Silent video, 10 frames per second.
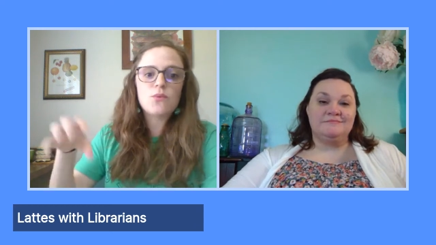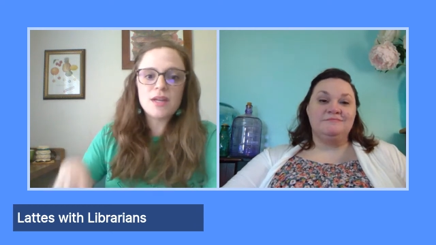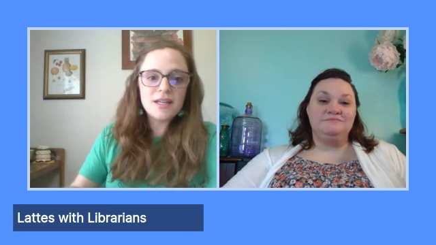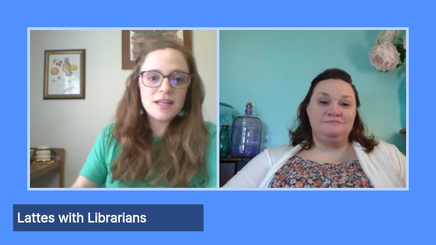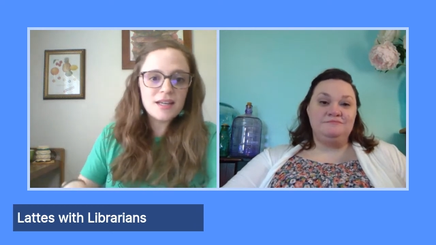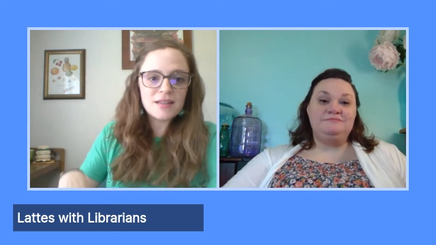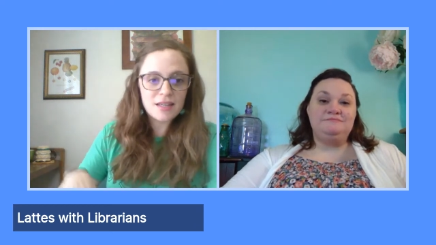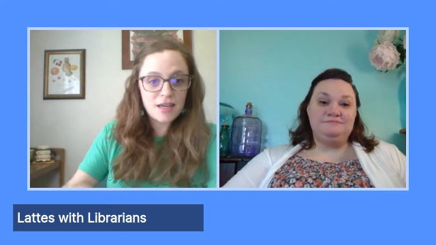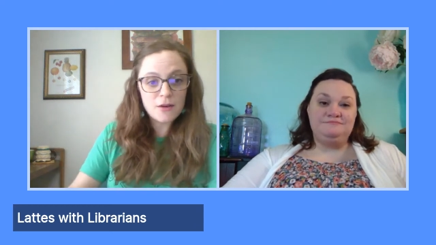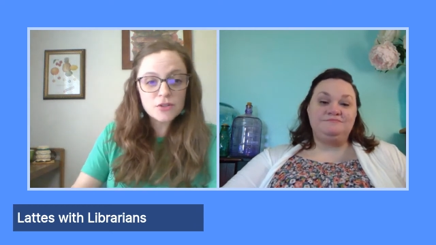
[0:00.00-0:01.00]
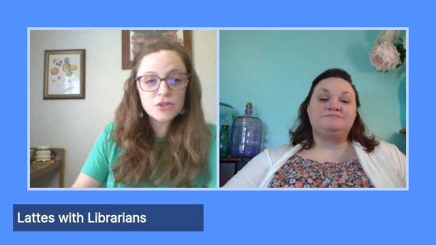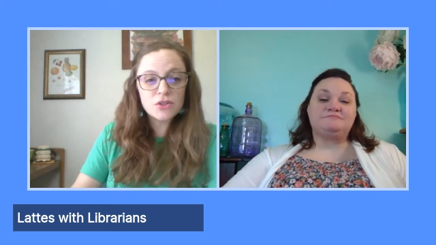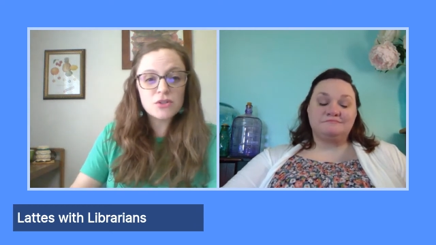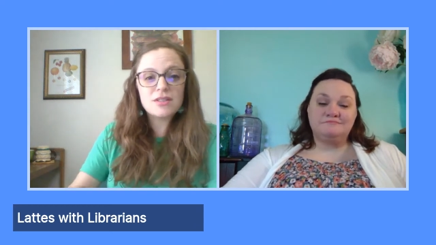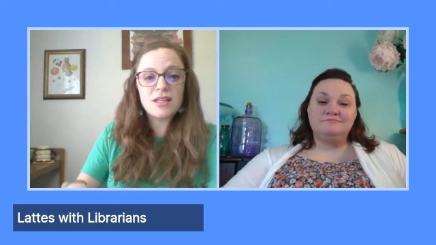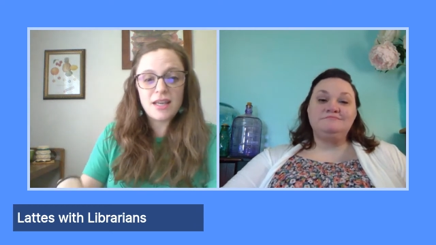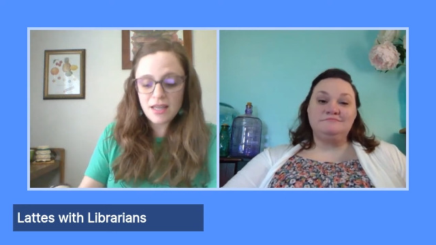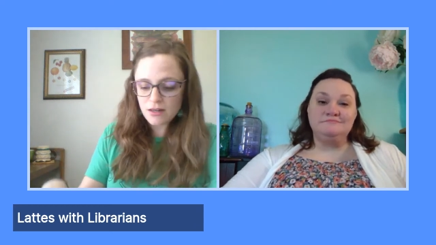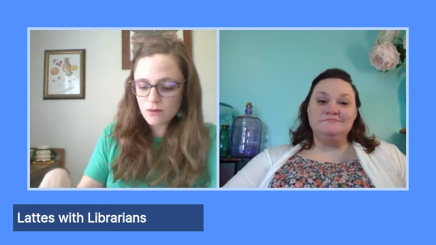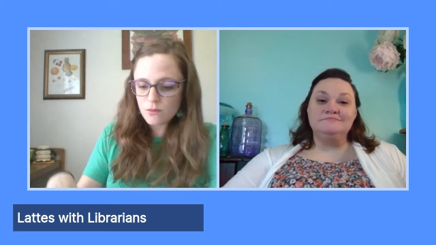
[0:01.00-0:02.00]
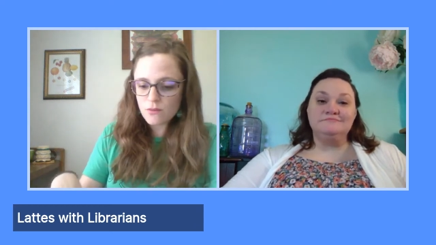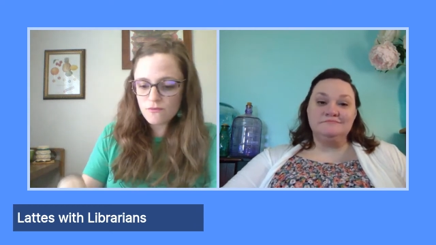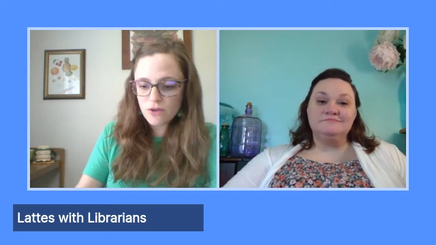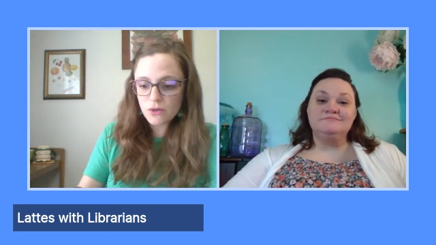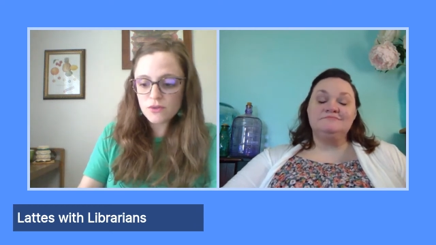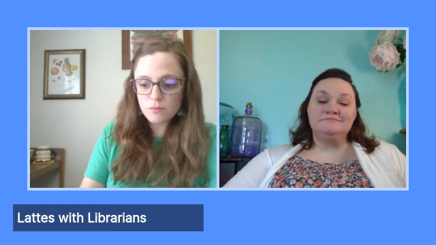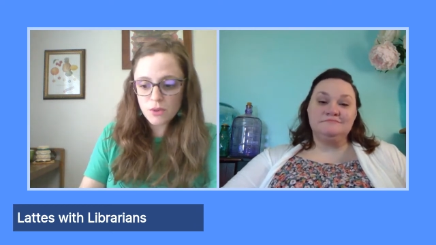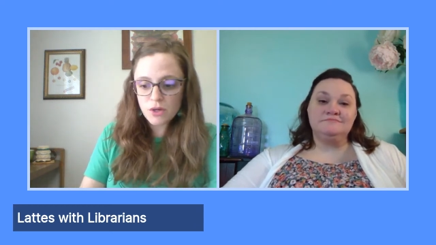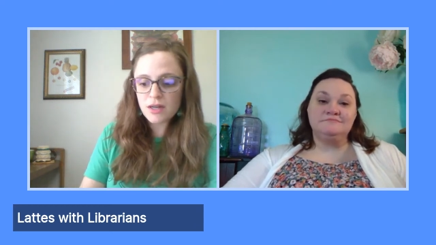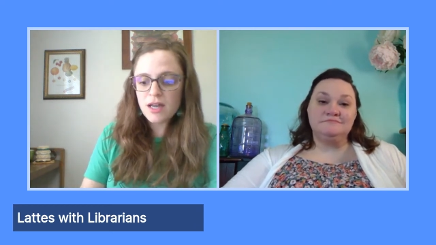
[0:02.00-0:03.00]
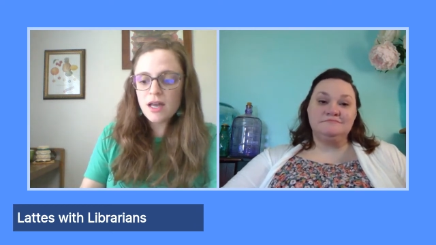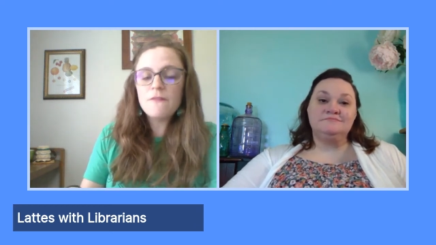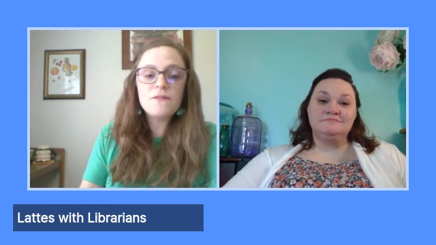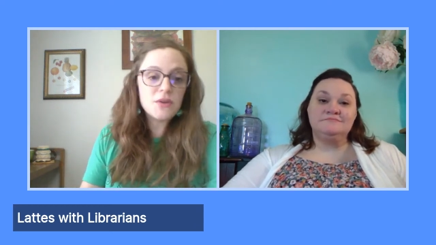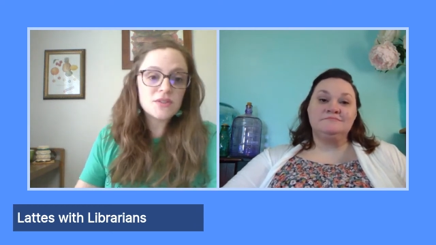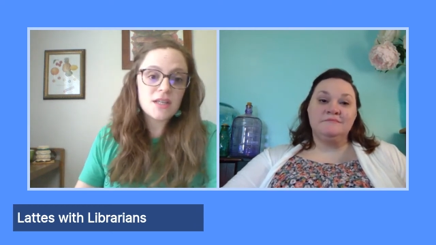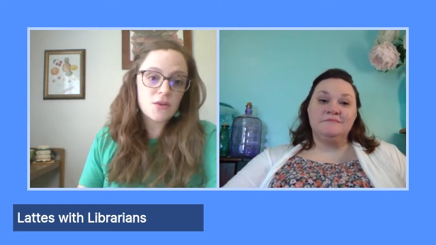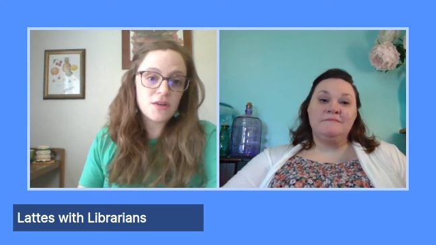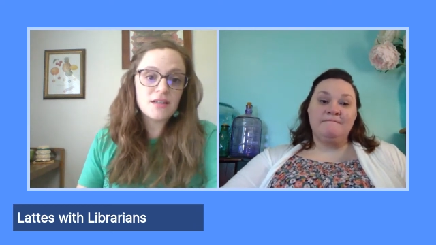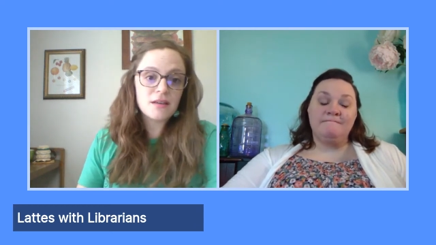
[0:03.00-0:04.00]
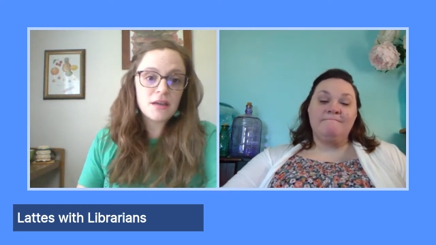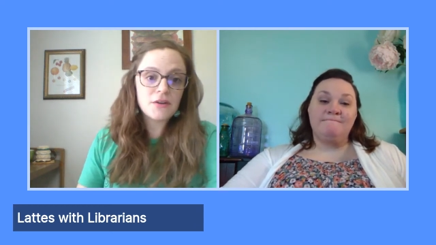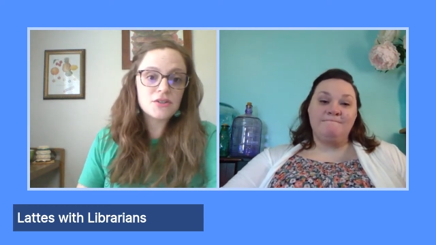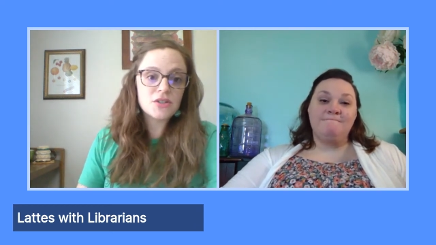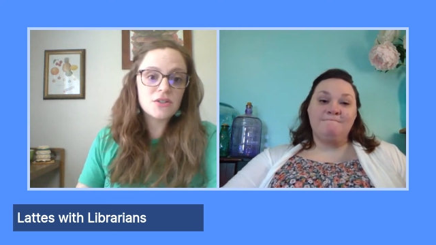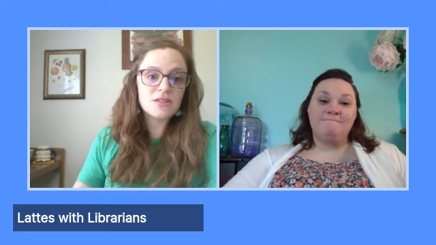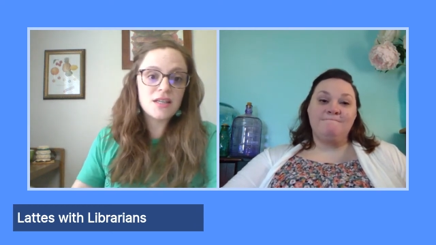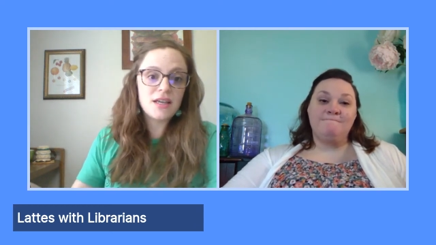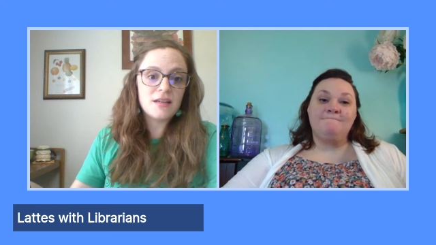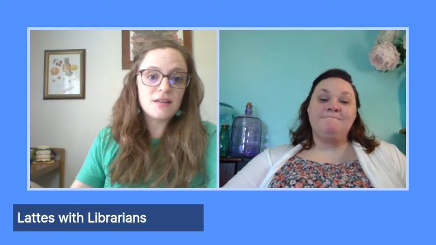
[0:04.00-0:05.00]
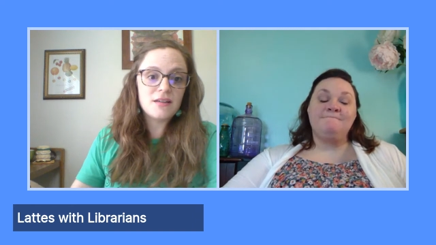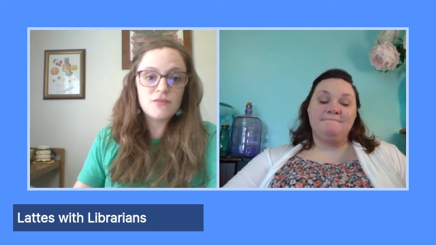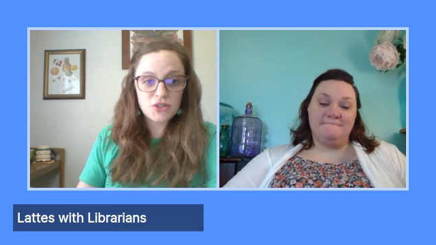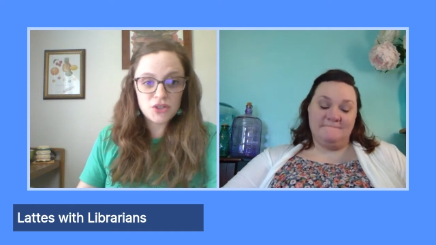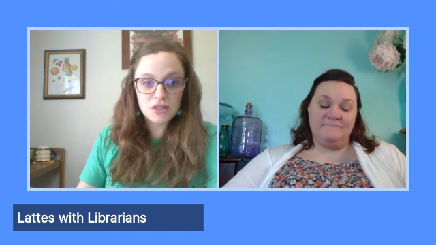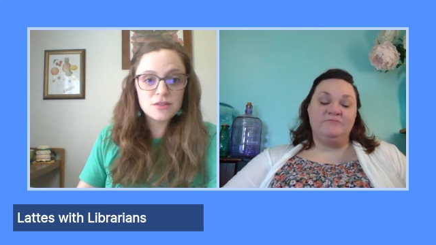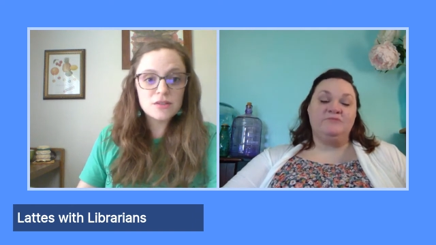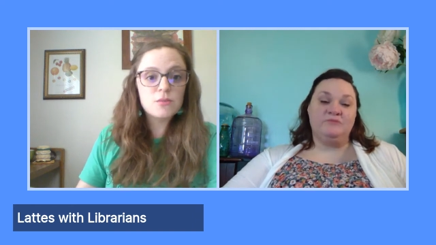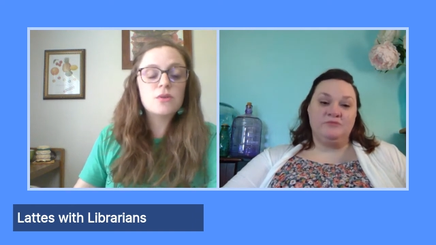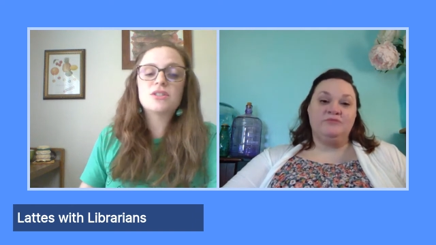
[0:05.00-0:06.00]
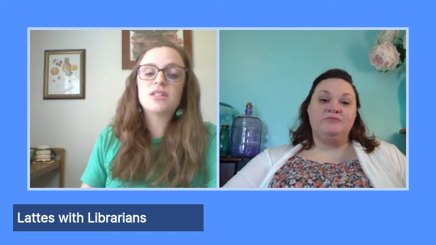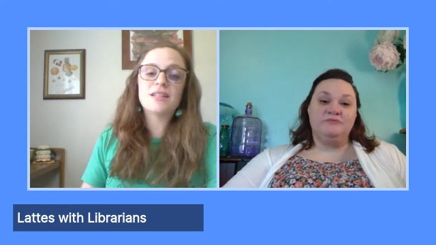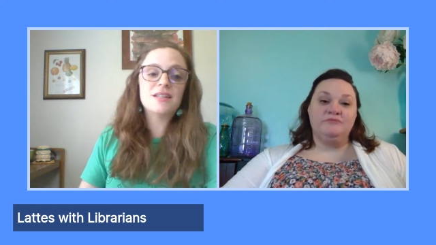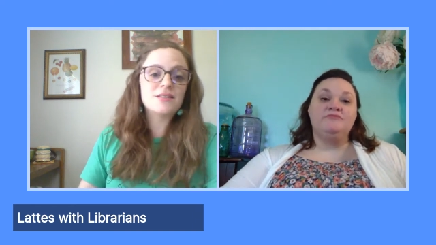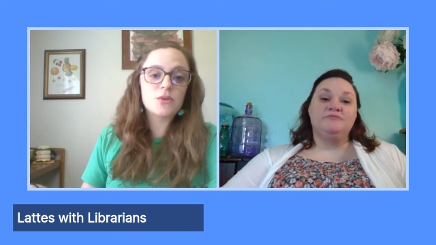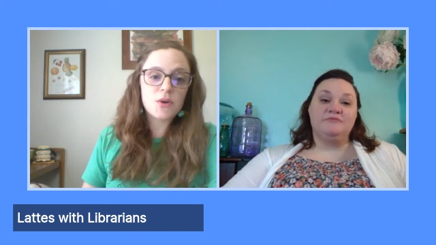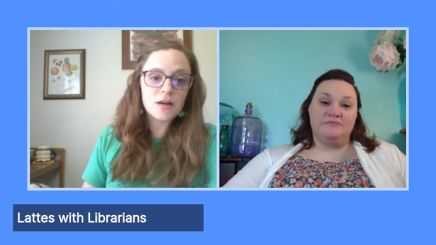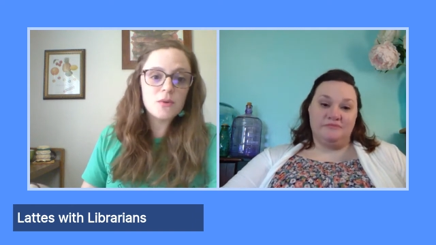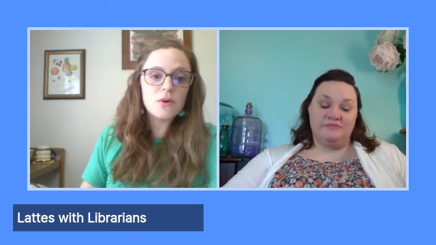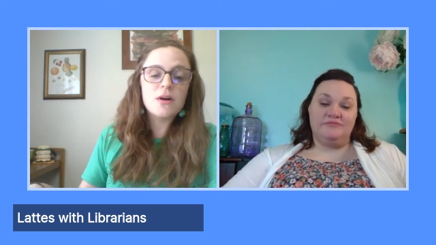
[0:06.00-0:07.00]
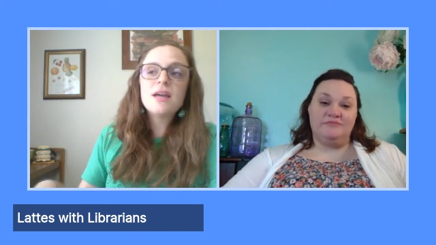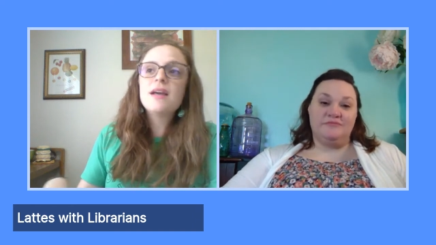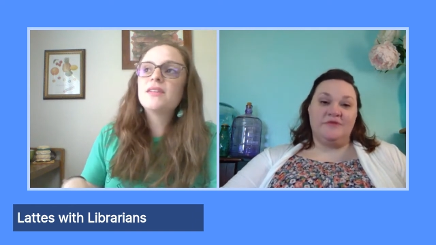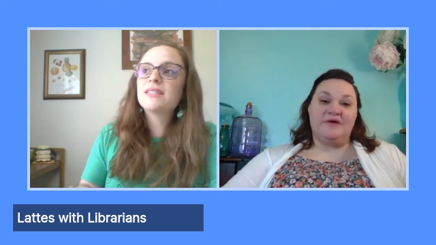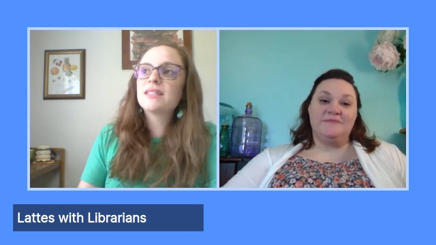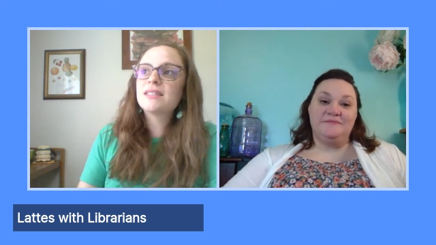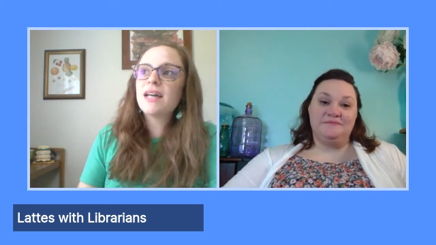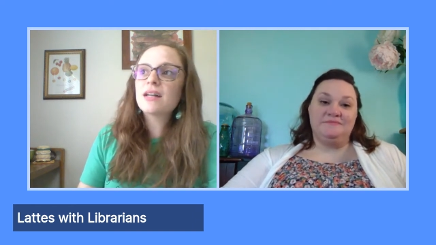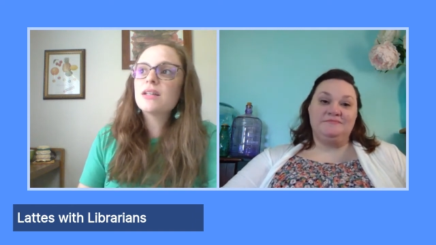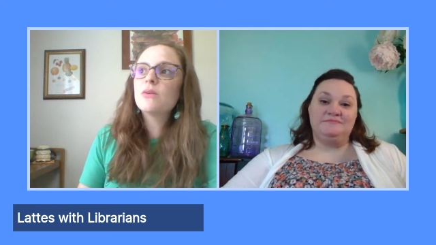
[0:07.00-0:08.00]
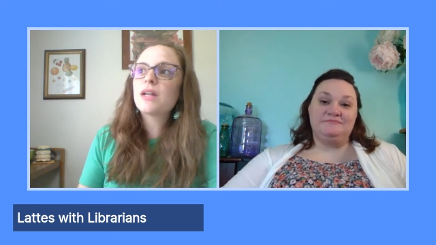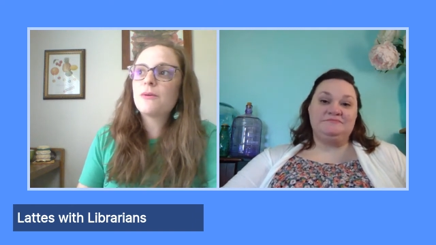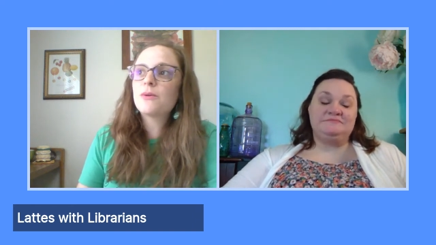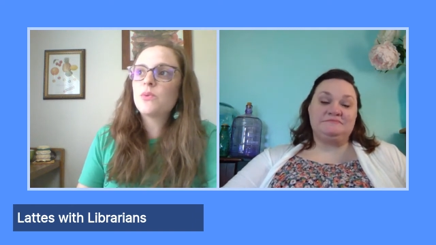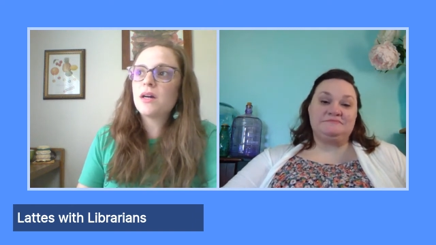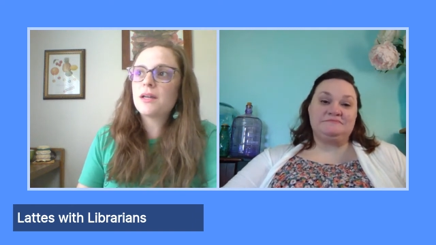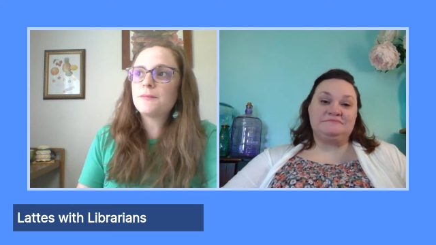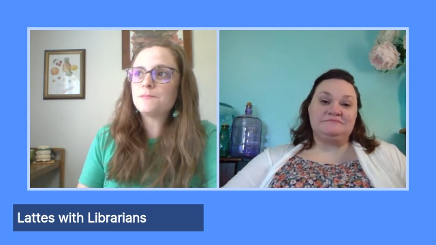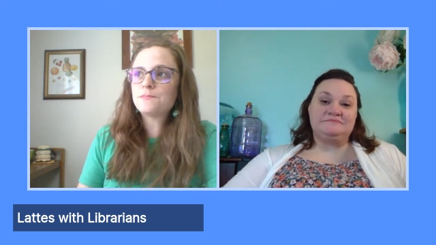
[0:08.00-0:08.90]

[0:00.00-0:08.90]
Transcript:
Speaker 1: reading the characters in those book feels like reading the characters in fitzgerald's book which i think is incredible this is exactly what i would want